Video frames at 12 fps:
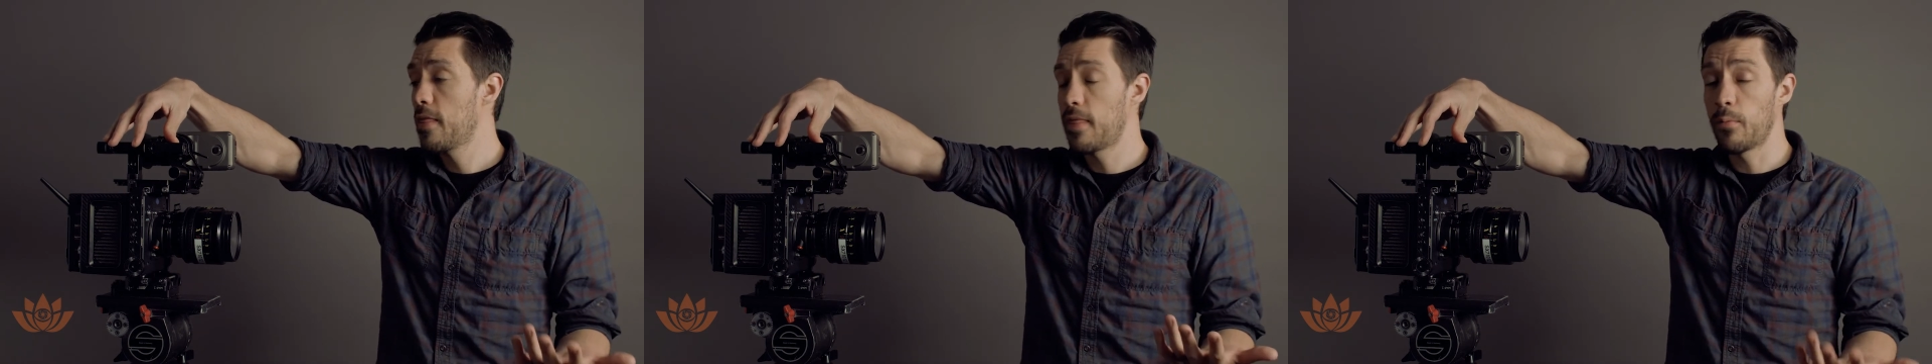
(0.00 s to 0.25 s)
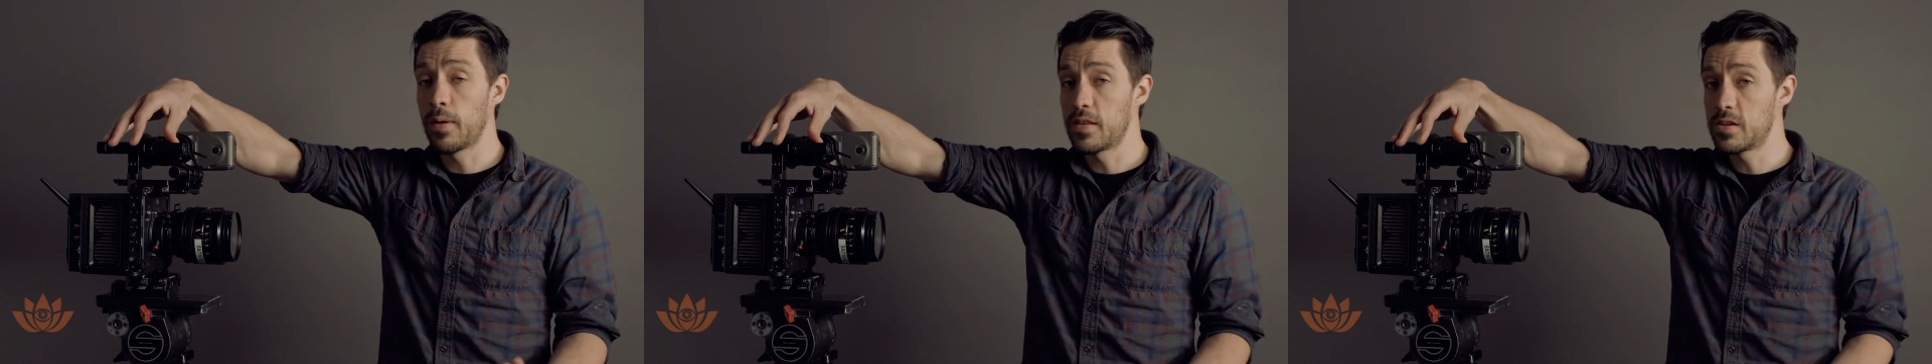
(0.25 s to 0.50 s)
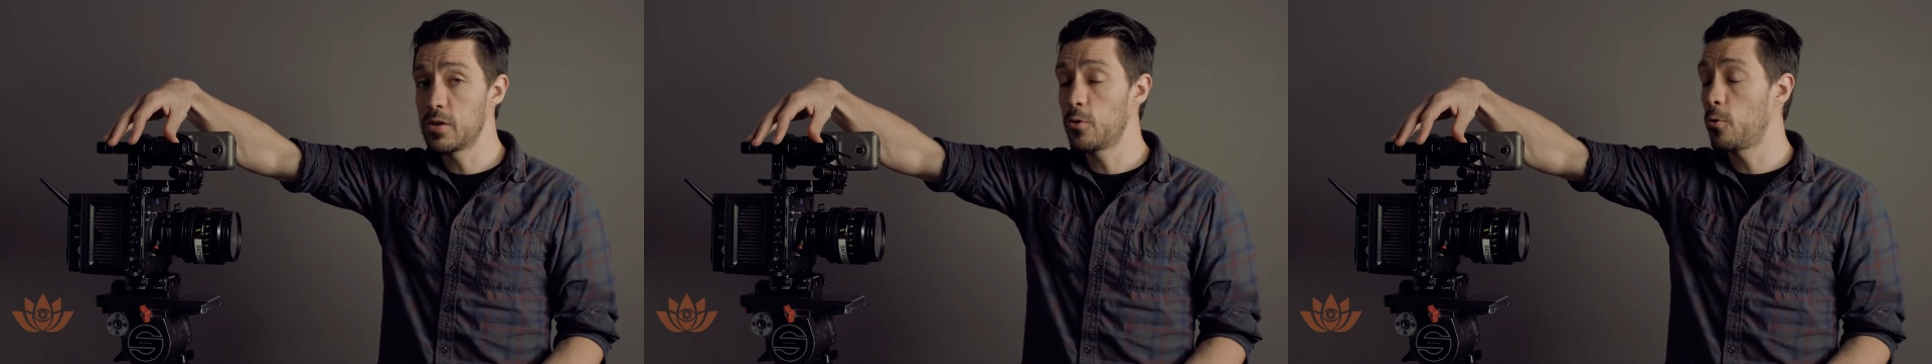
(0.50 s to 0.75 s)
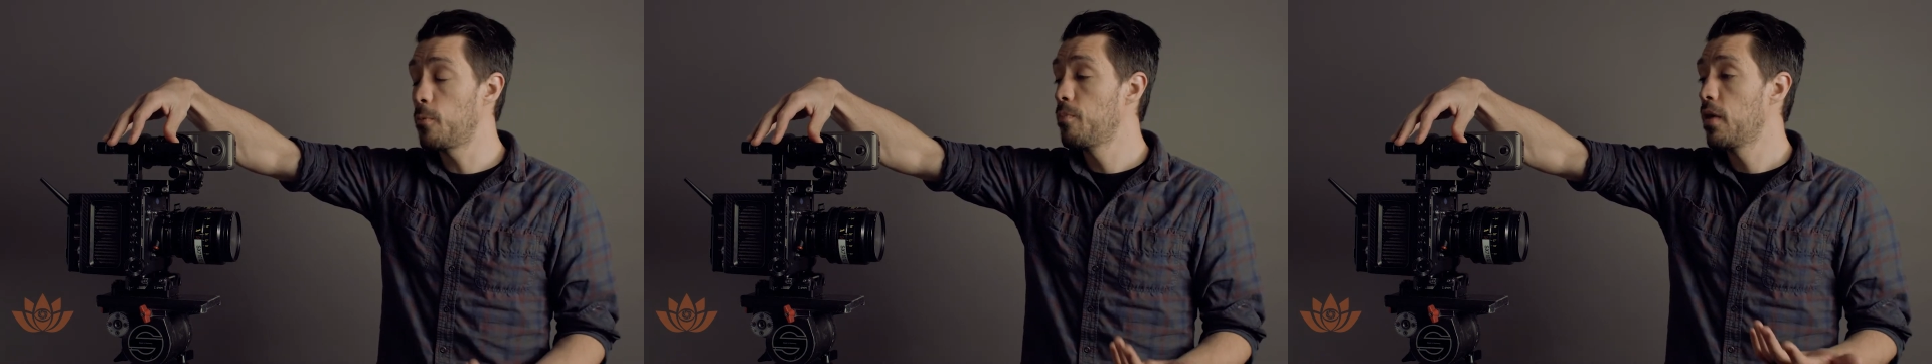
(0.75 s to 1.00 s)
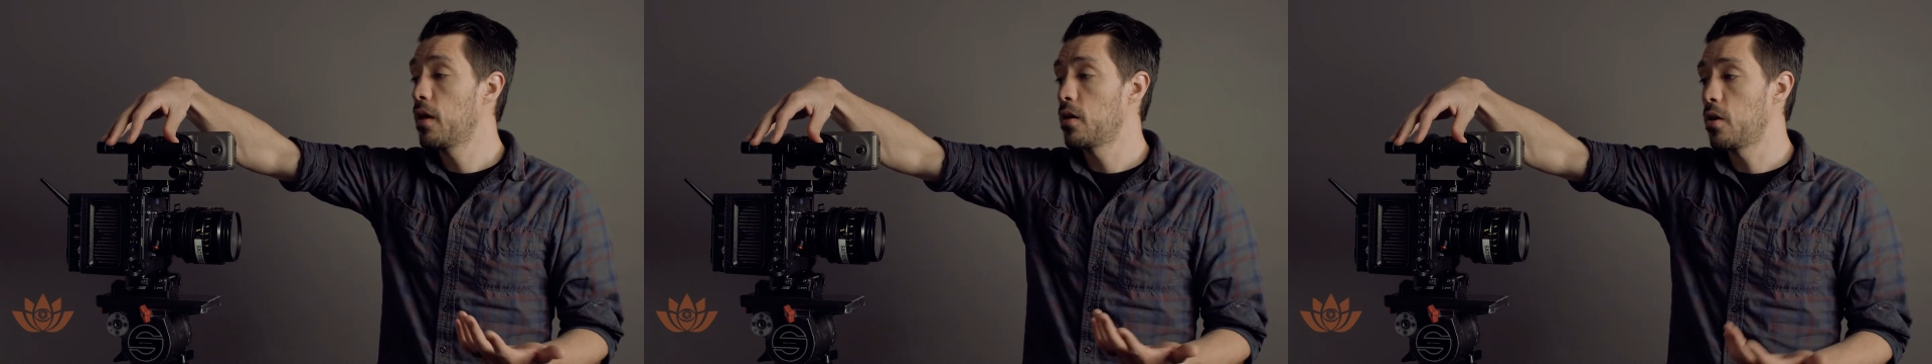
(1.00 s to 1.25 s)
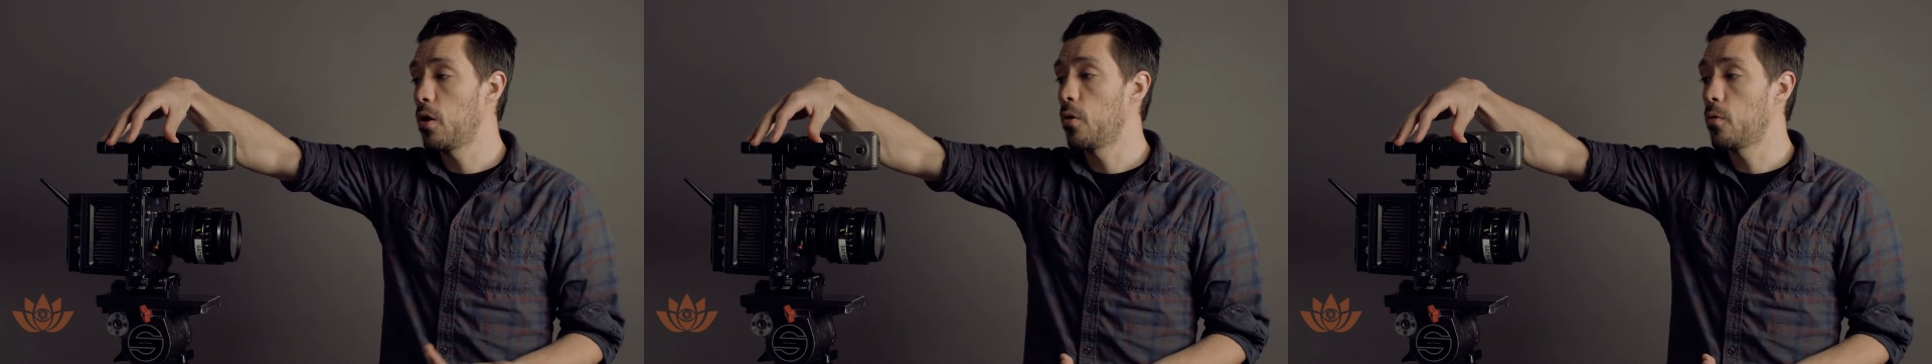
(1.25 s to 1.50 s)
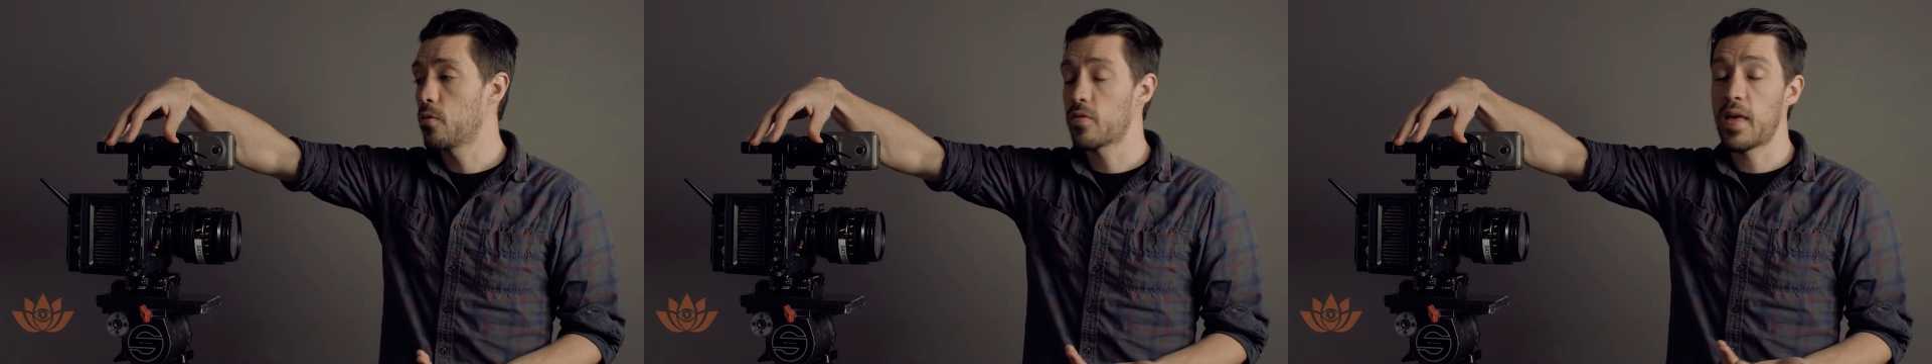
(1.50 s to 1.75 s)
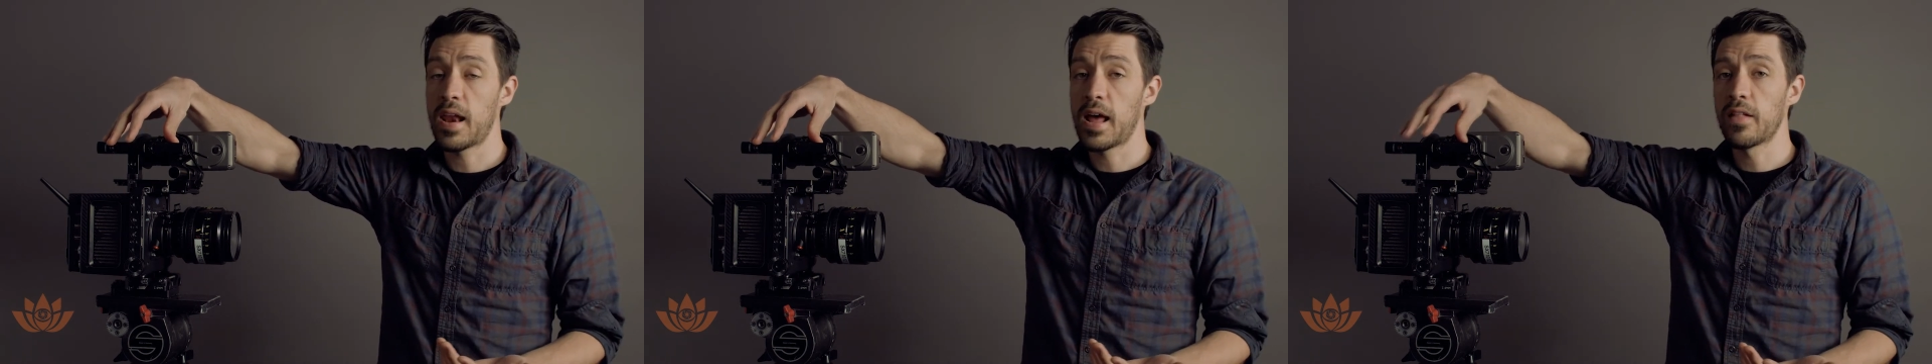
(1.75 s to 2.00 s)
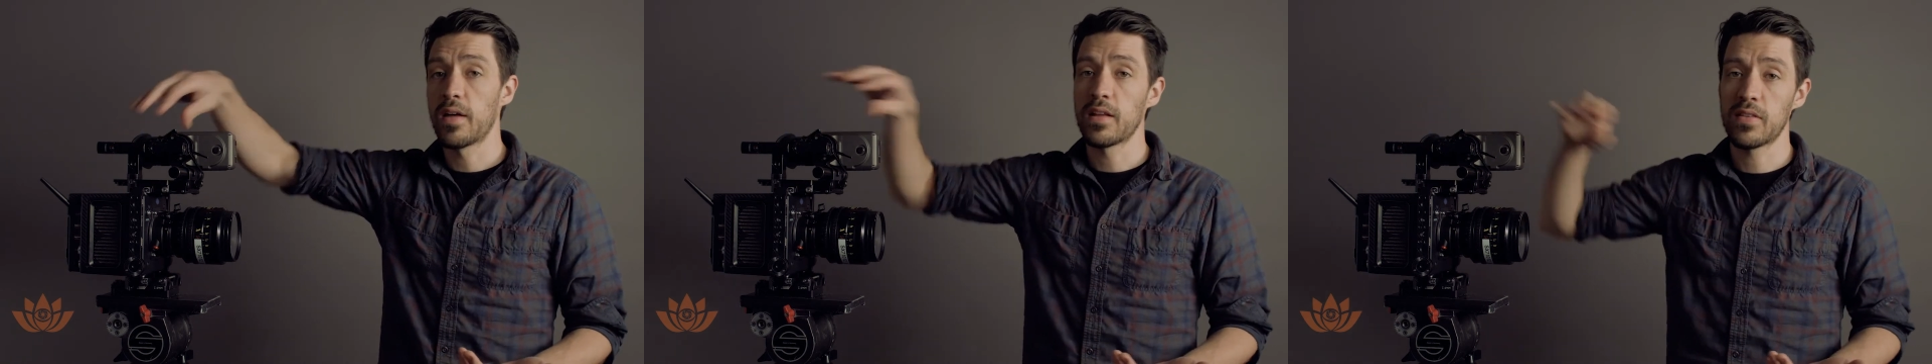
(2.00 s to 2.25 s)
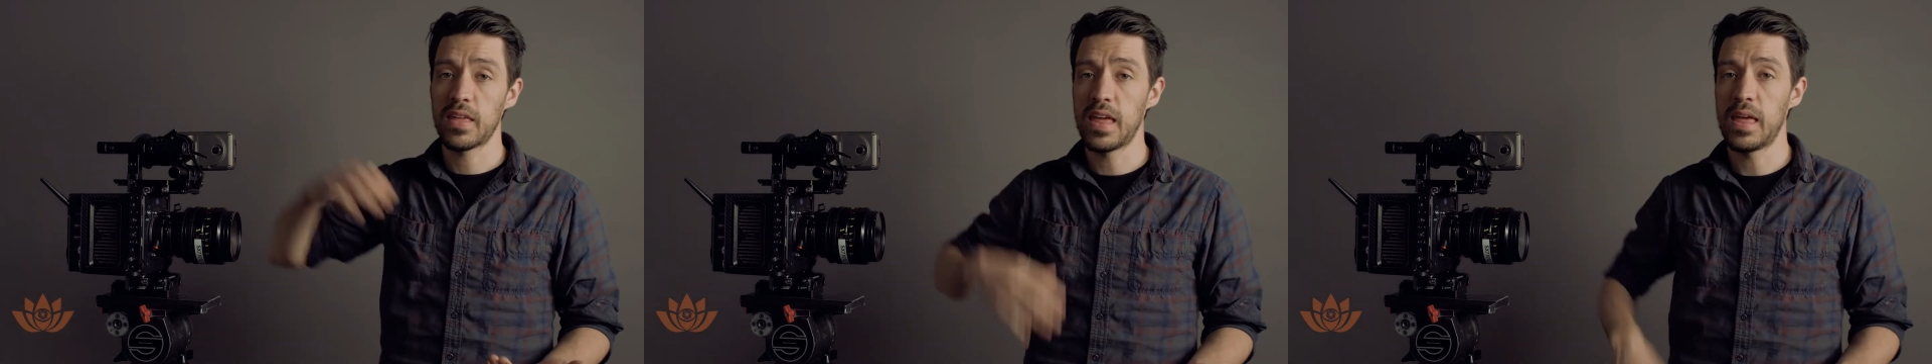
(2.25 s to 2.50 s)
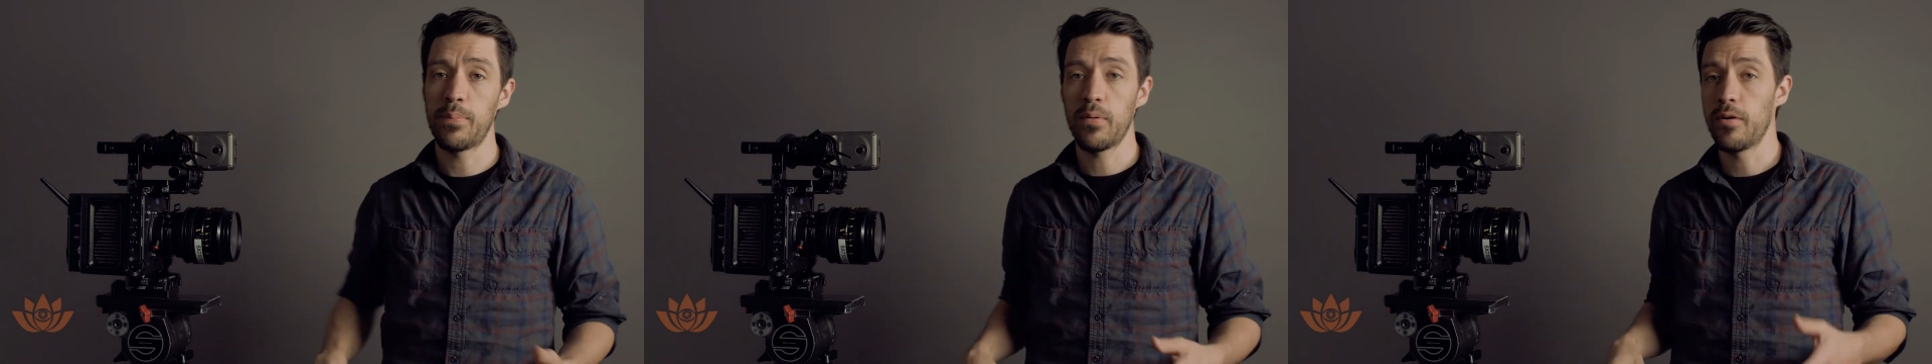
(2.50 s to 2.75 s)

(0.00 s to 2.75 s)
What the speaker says: that we do knows that I like to keep